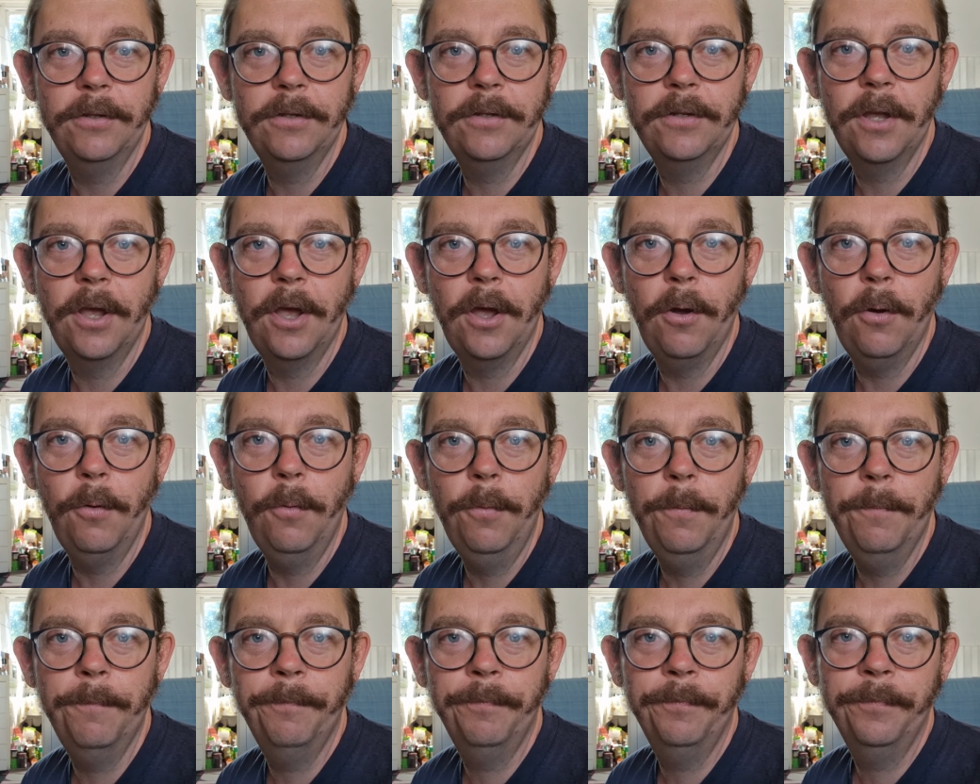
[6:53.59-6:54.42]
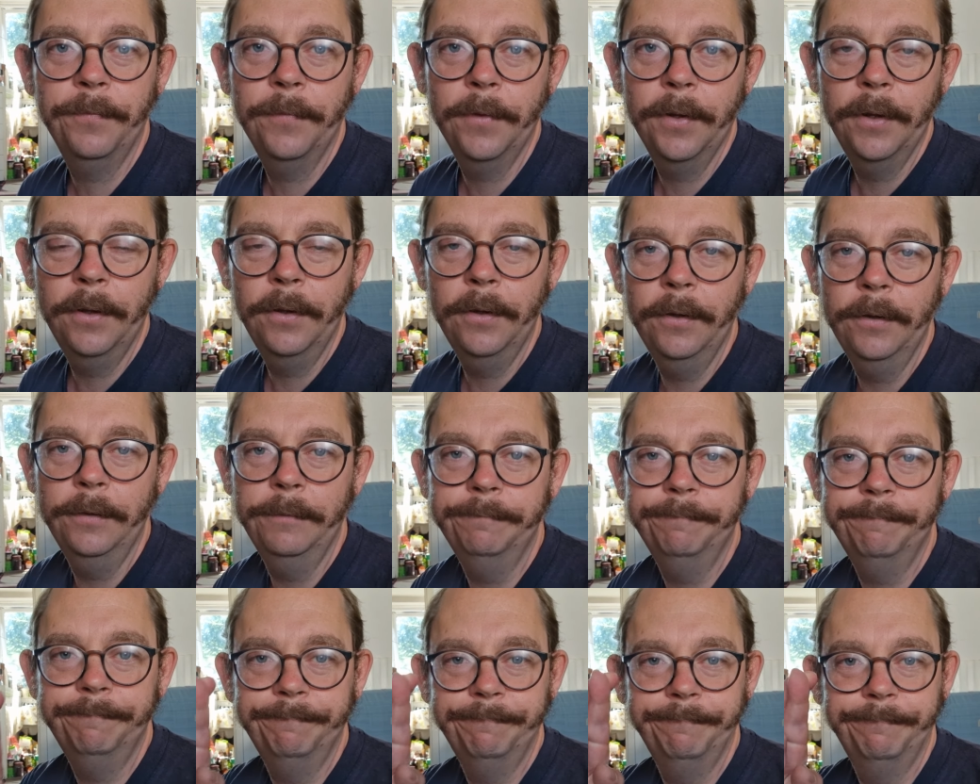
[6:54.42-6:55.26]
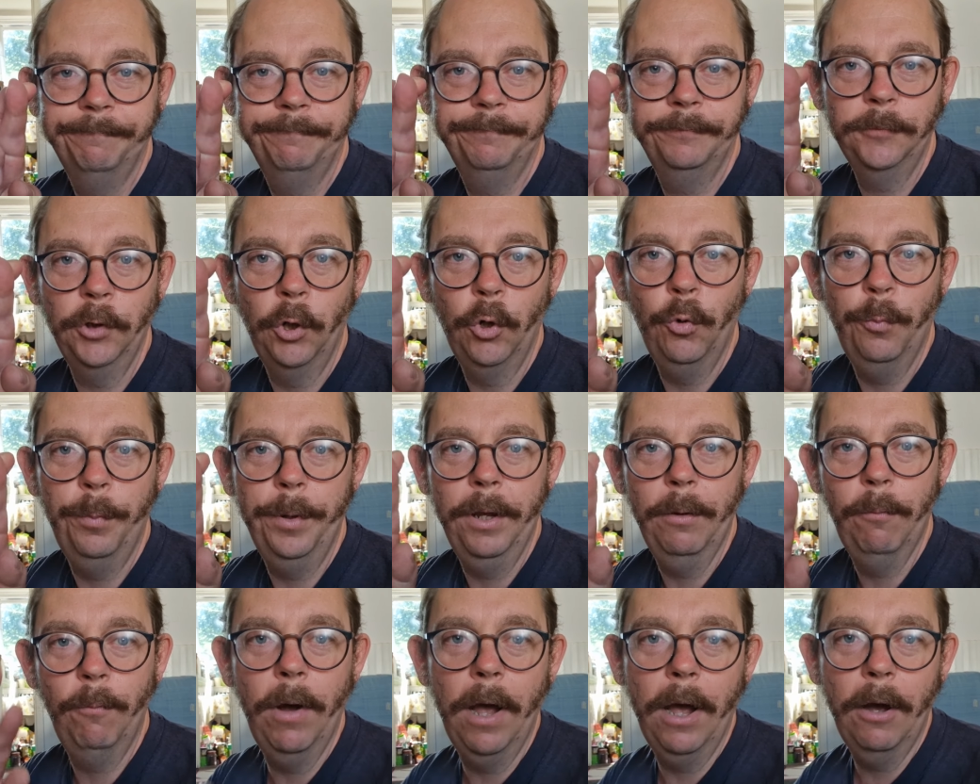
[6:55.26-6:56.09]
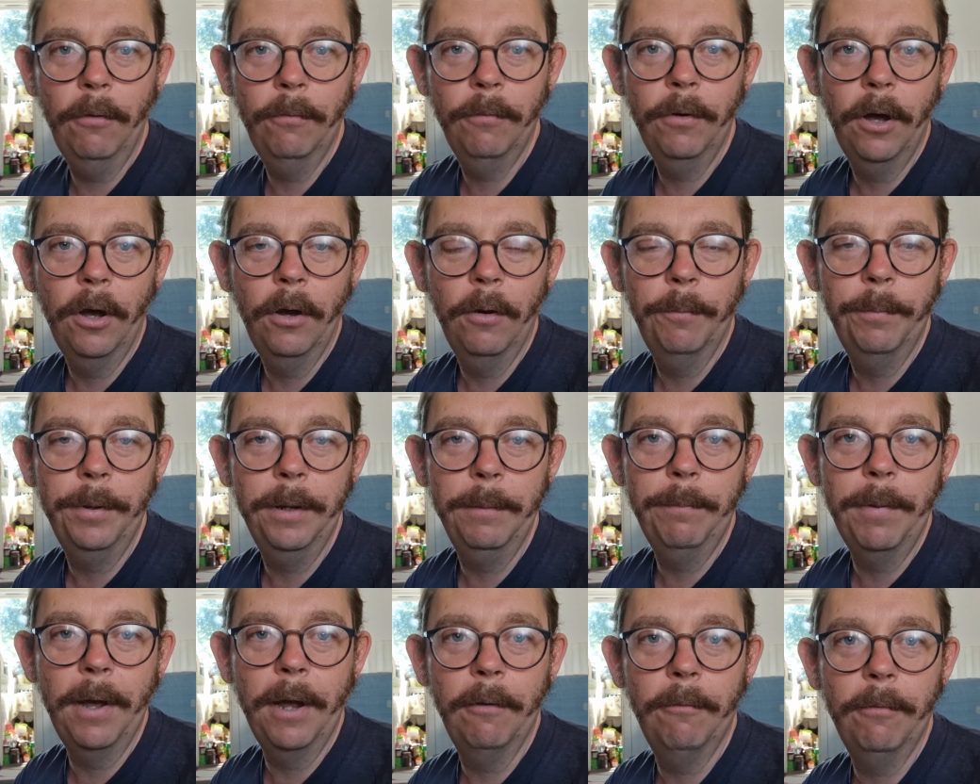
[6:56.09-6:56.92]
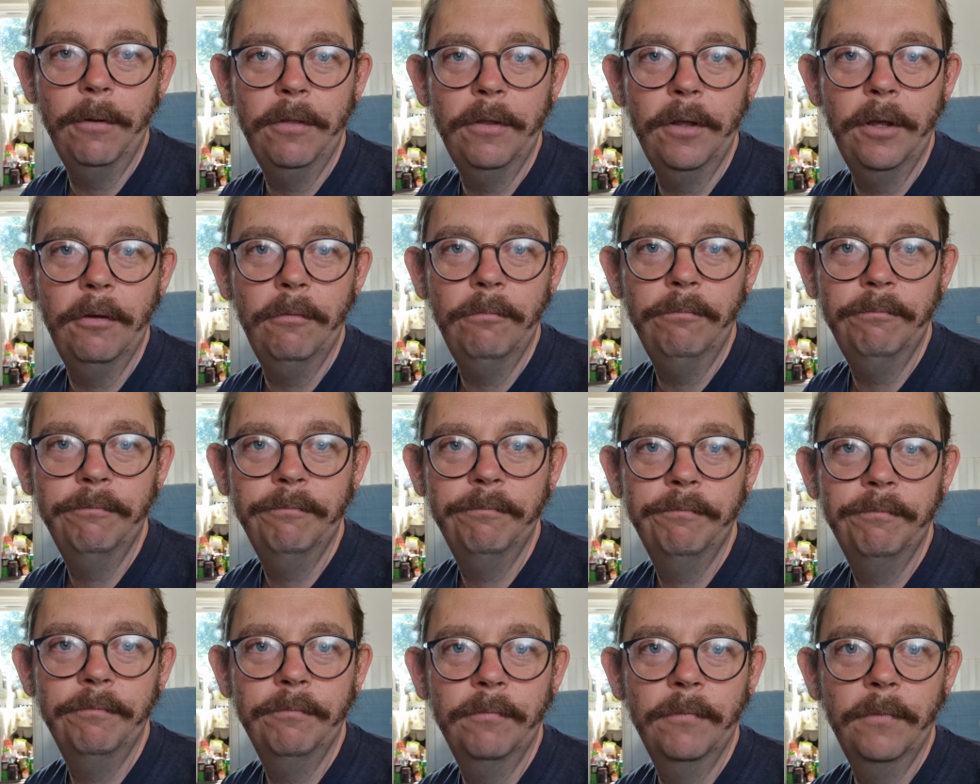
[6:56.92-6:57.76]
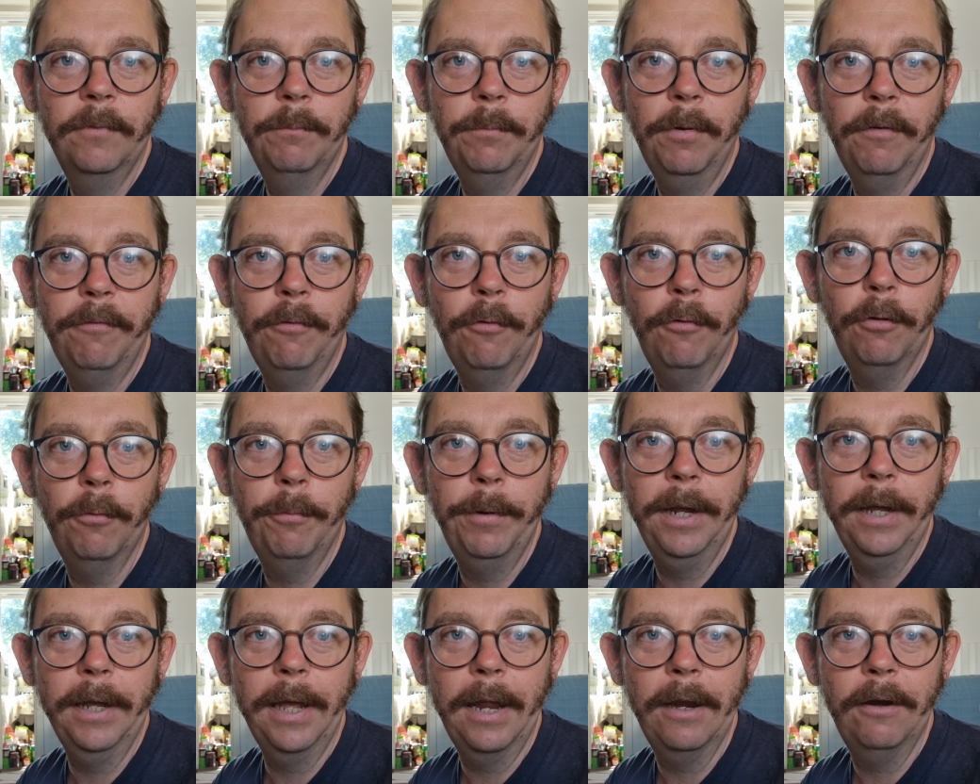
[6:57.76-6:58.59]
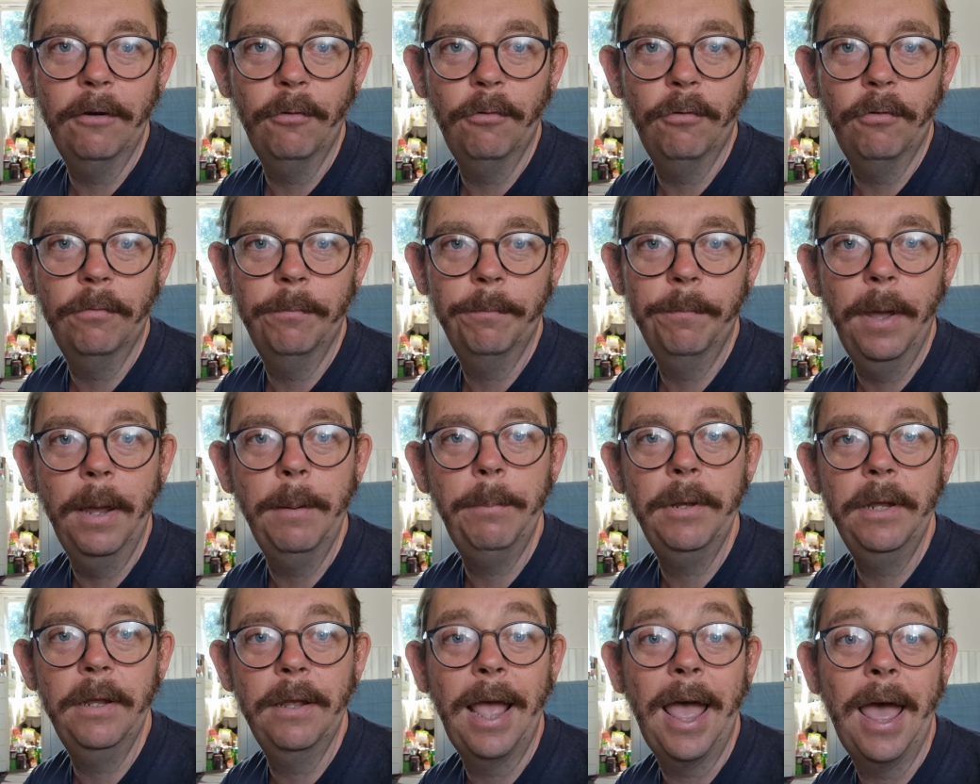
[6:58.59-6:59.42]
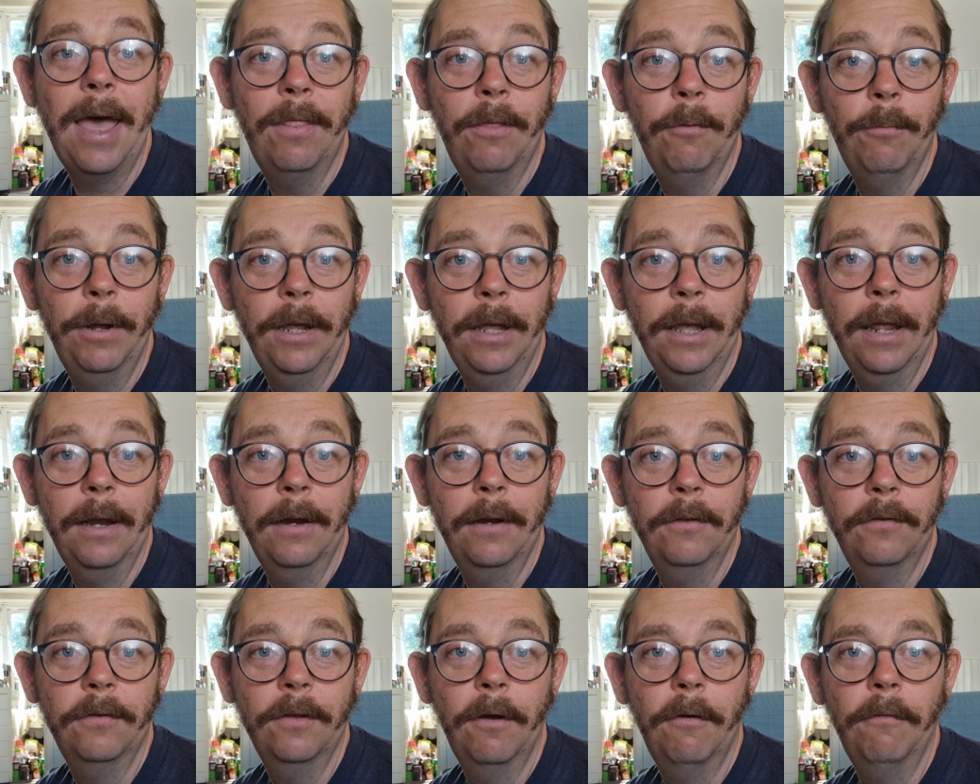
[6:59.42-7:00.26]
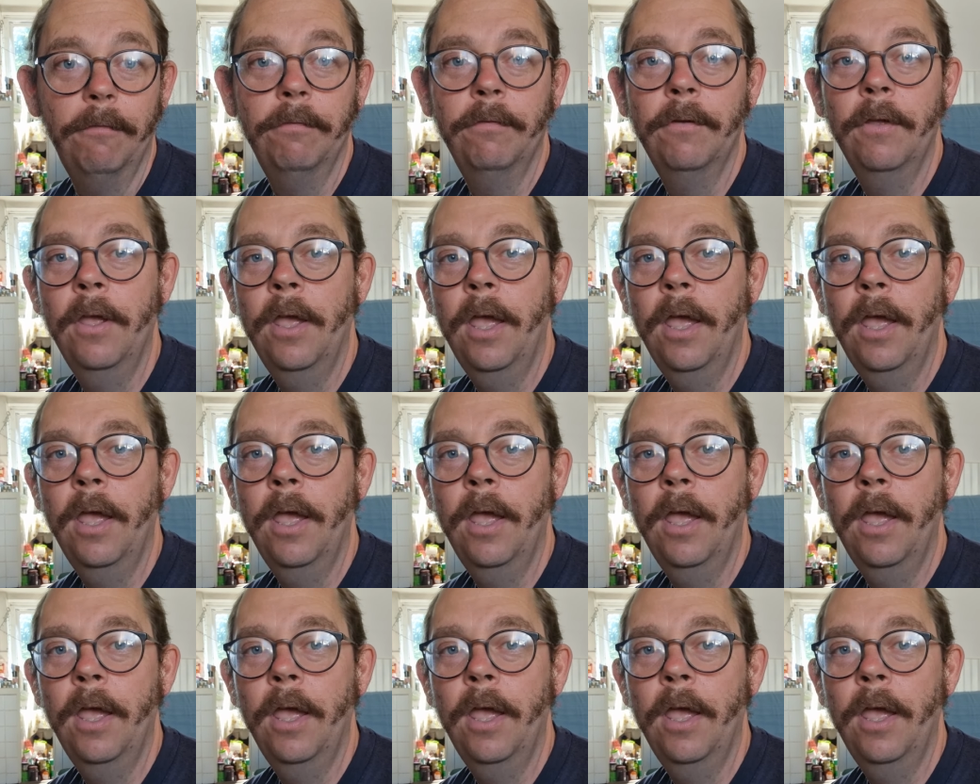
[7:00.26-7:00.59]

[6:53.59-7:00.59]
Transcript: So, all being well, I'll be back with you before the weekend or maybe at the weekend itself.